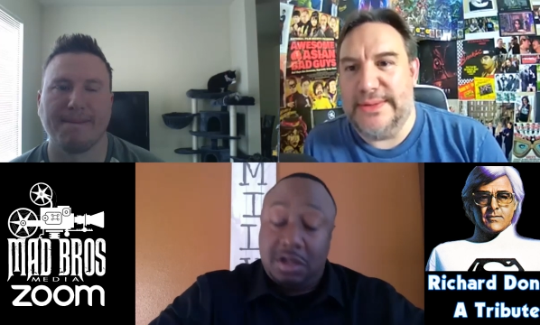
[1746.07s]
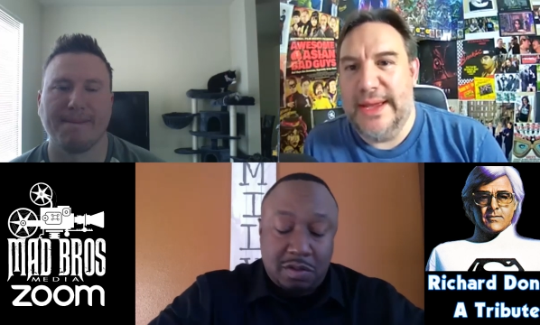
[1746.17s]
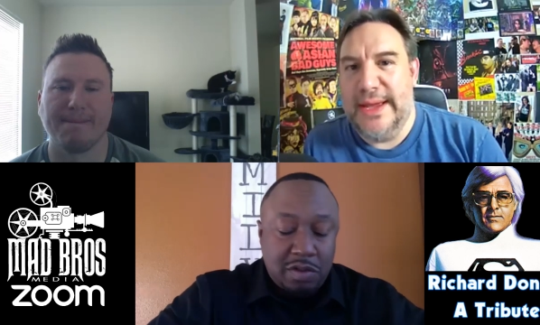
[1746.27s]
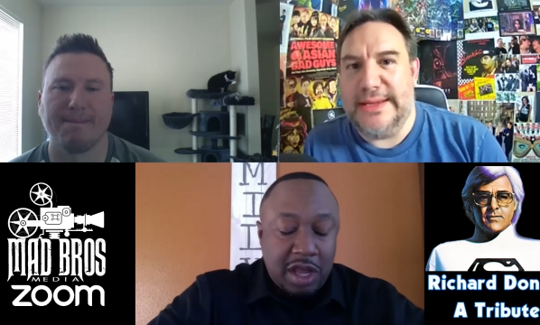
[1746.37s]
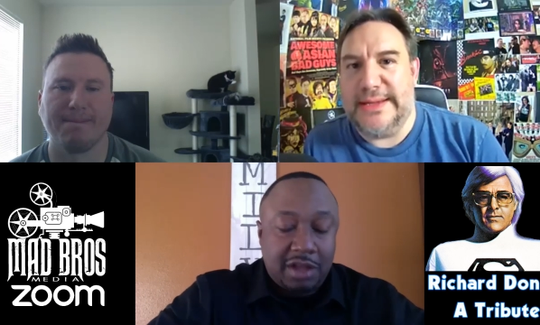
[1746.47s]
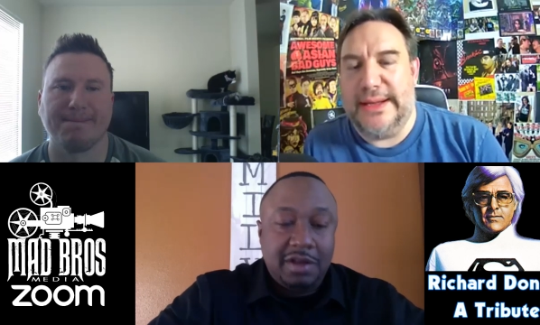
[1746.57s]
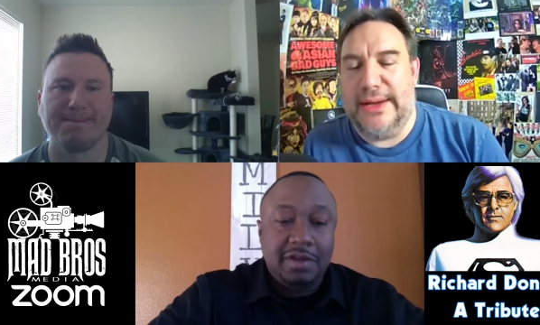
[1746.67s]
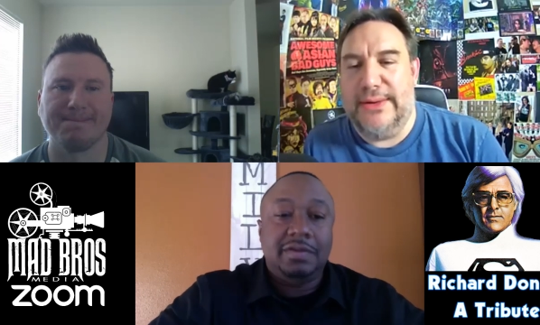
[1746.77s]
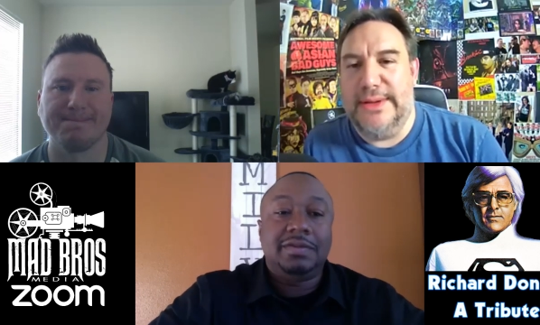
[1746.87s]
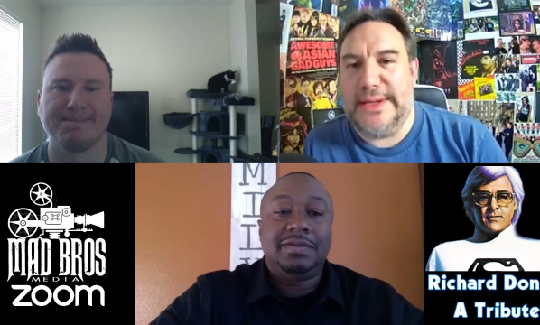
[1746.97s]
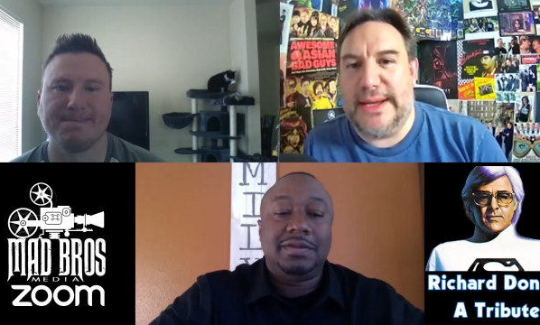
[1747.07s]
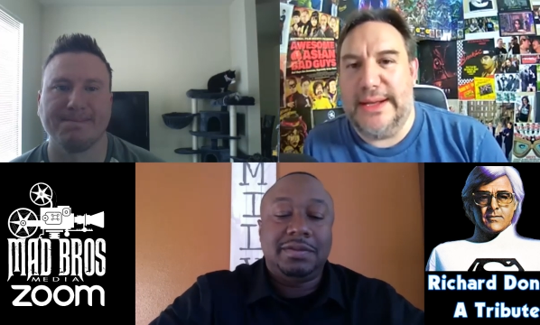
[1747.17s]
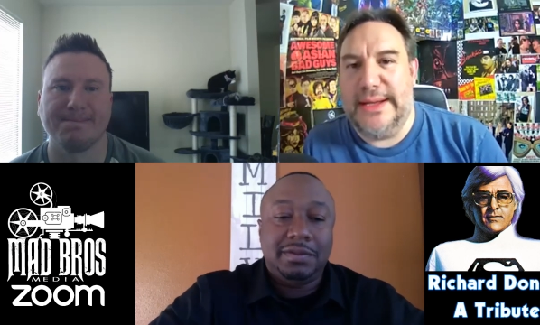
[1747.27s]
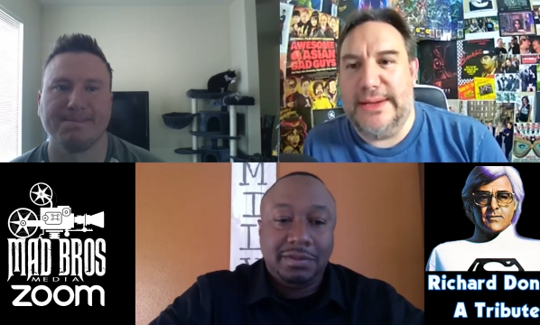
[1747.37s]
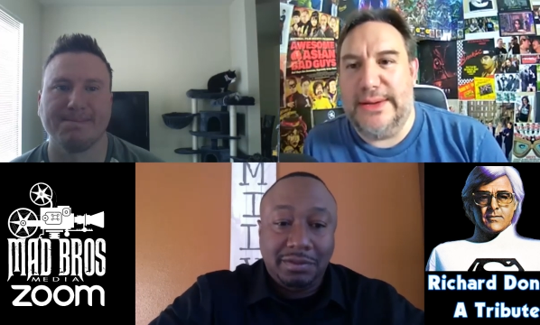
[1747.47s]
Speaker 1: Right. Stallone's going to
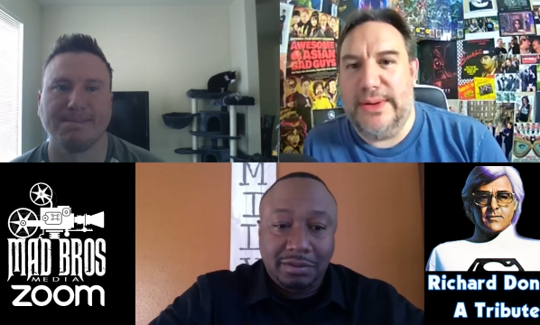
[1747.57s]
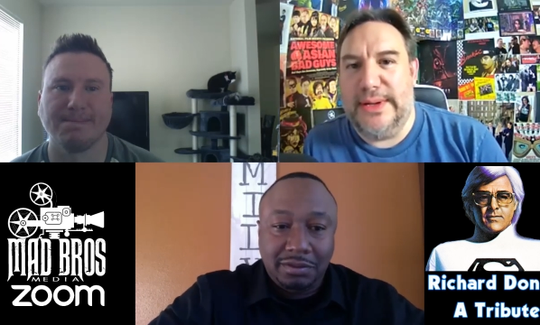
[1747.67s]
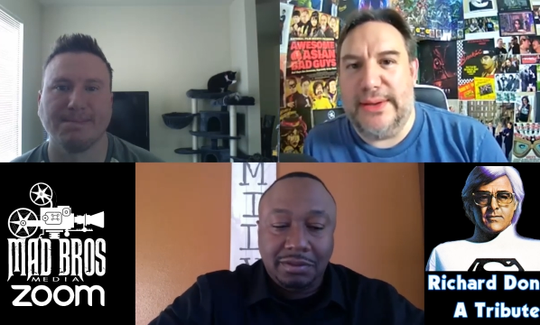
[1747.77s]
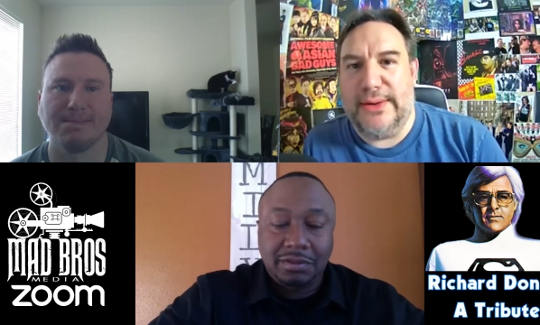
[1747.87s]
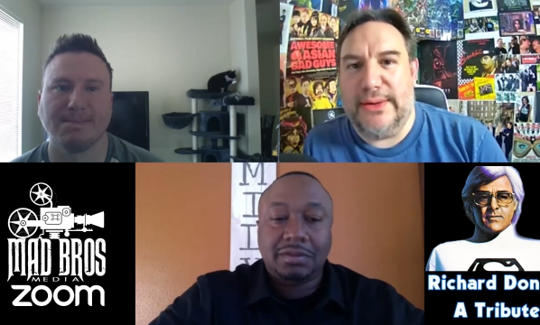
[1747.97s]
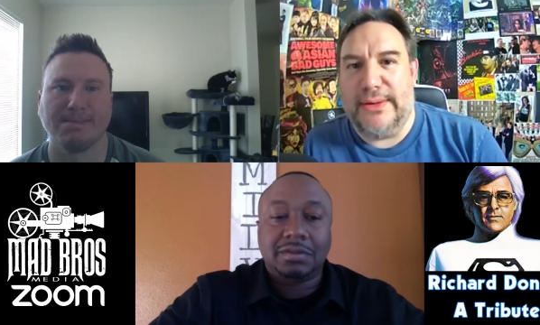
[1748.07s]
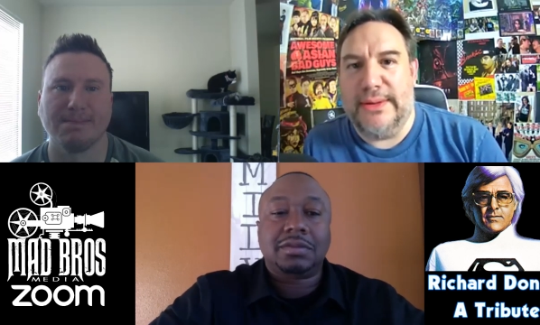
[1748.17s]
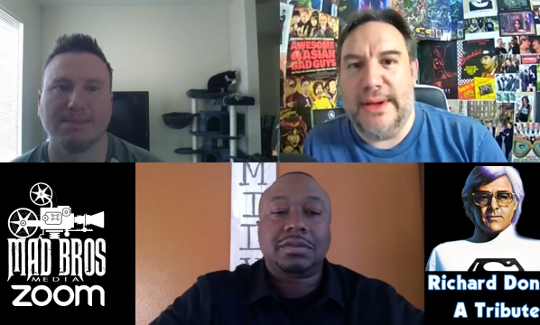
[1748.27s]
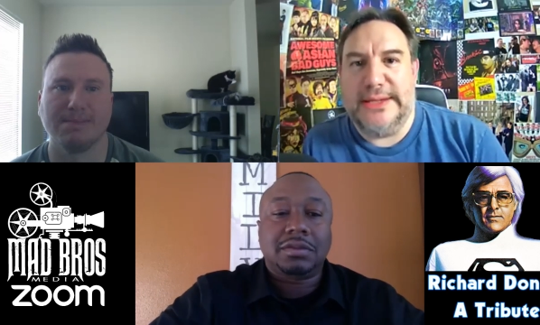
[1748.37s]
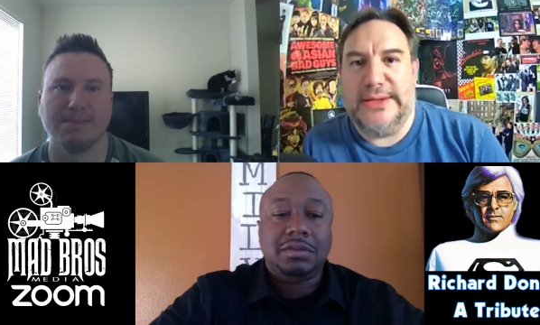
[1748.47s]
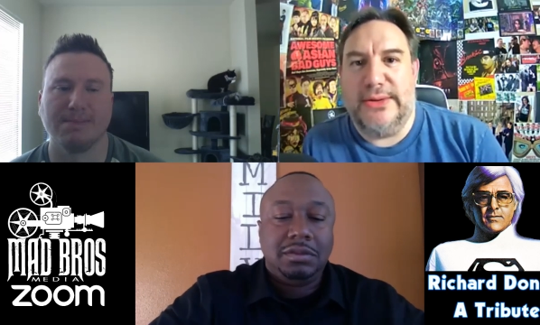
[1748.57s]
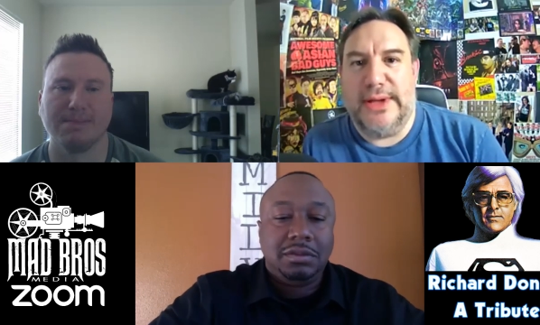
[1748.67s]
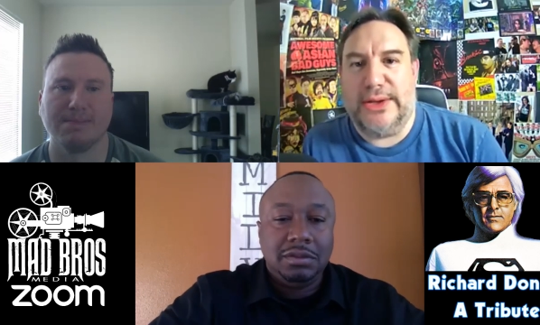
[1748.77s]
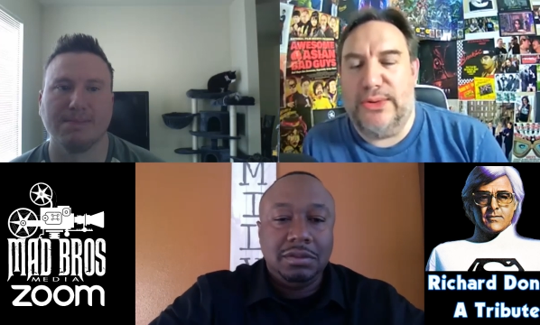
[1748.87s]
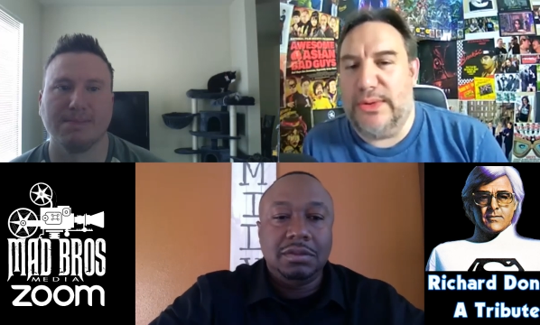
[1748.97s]
do another. He's doing like
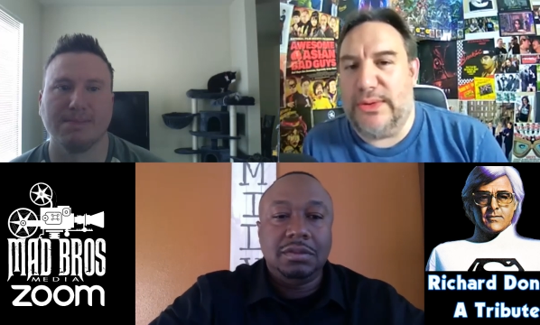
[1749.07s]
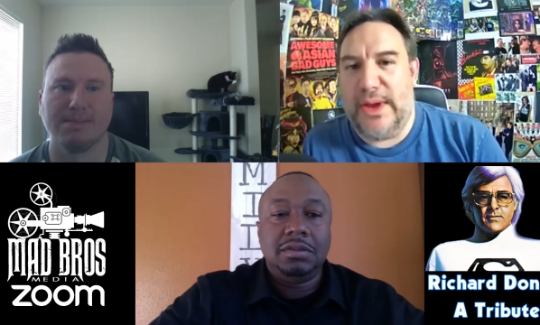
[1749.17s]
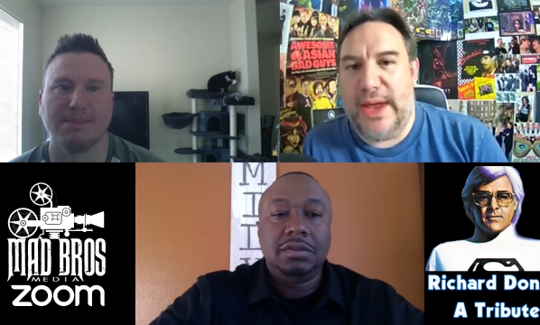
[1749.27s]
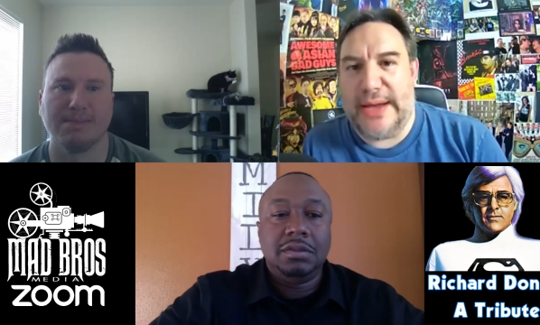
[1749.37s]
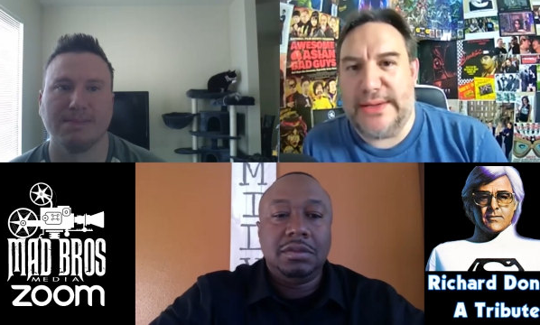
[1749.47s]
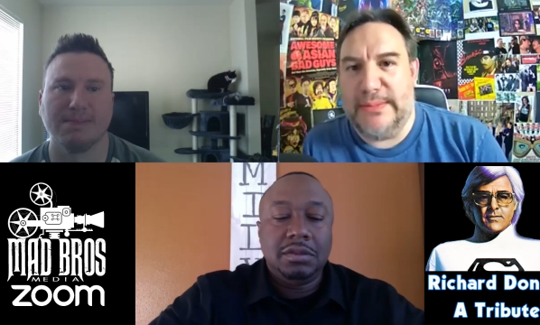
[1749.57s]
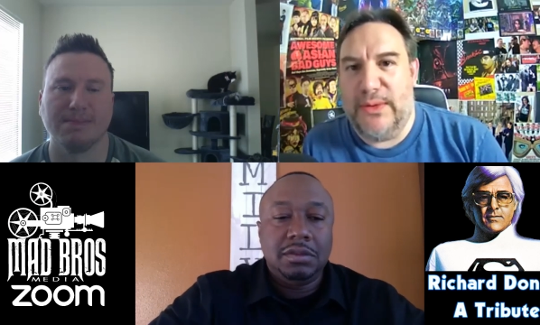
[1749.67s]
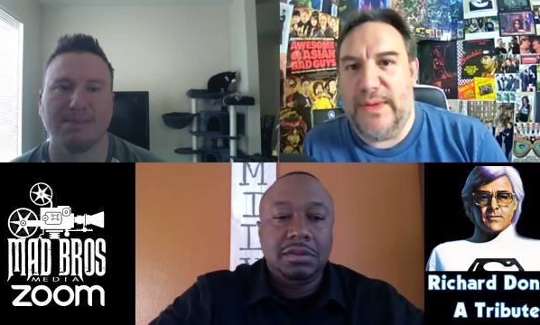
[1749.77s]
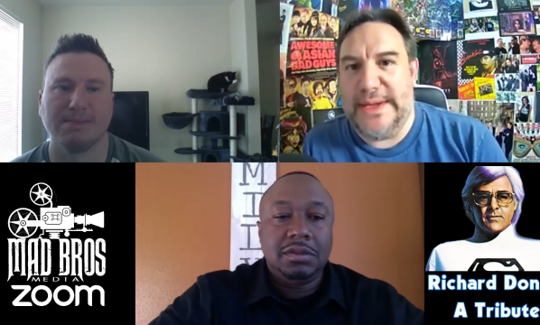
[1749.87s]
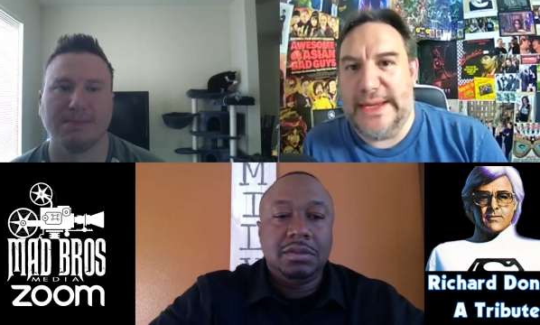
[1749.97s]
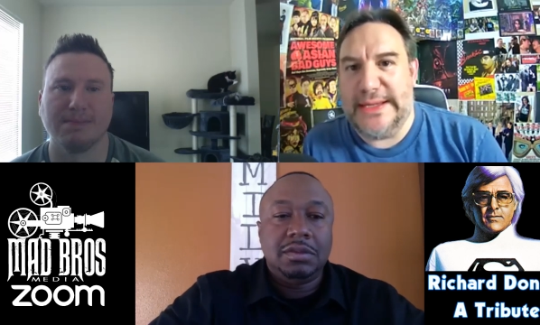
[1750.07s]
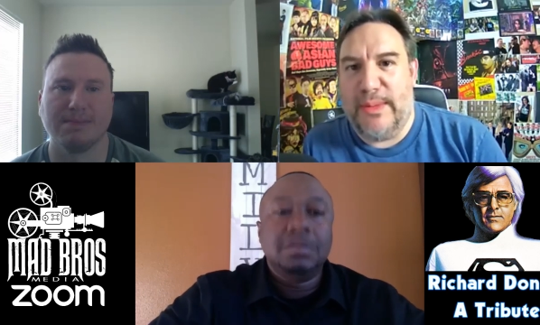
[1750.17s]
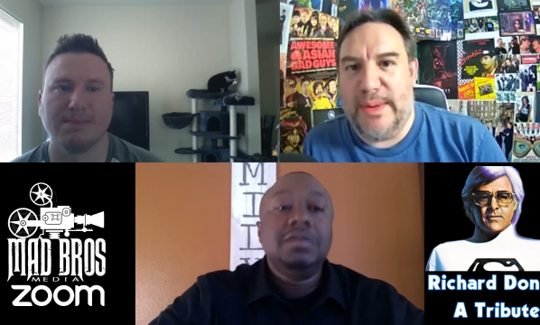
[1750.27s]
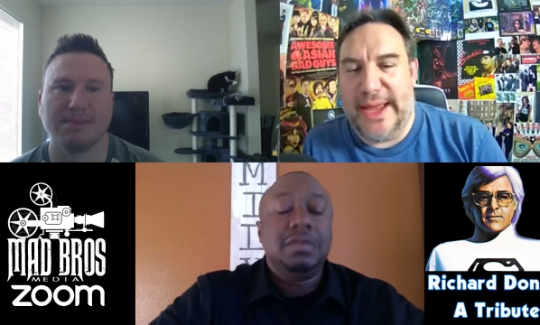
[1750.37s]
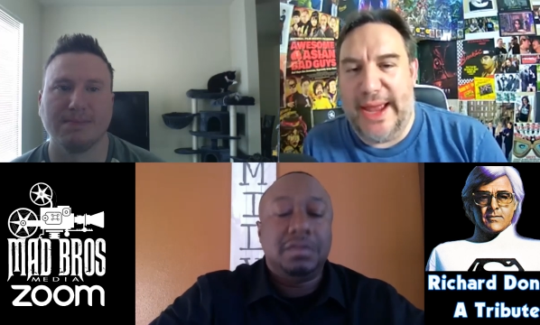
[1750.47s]
two or three action movies. He's
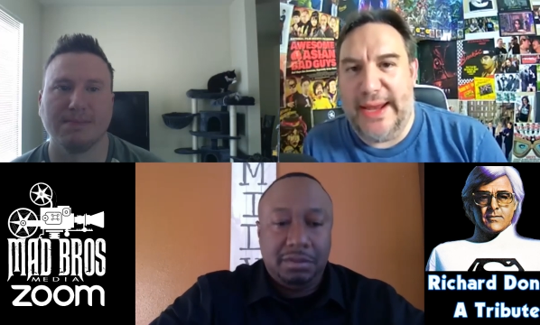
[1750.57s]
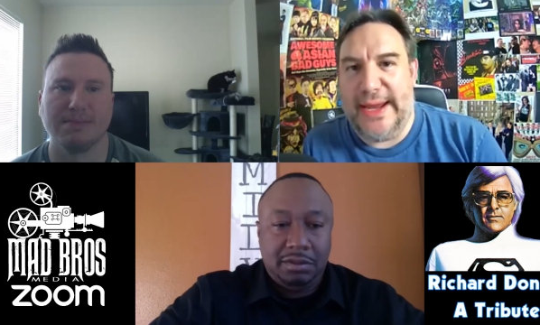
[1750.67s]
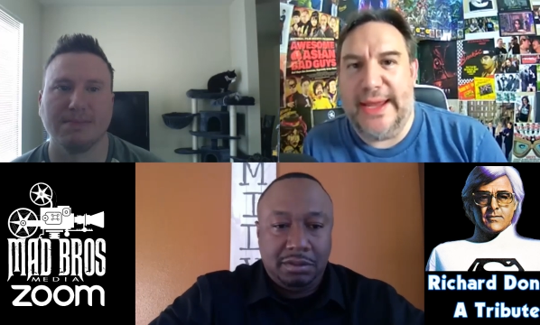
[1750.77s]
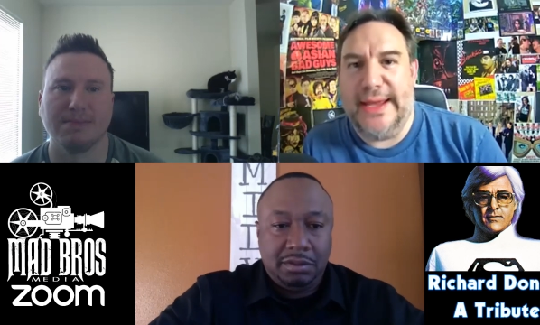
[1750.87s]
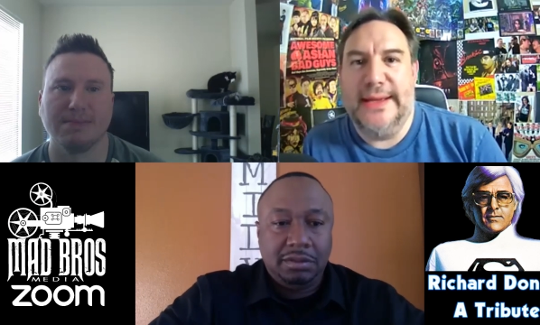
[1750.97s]
almost 80